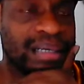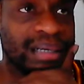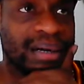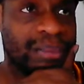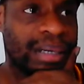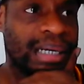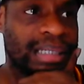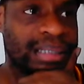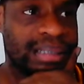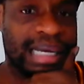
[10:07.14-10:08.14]
You know
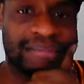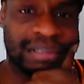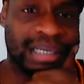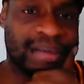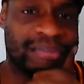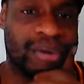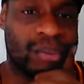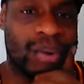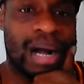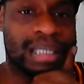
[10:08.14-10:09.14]
what? Definitely, if
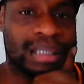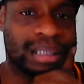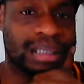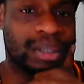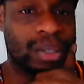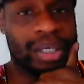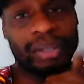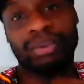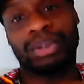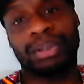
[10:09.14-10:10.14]
you're watching this on
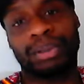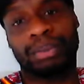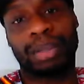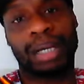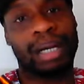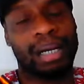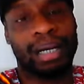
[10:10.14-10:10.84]
YouTube,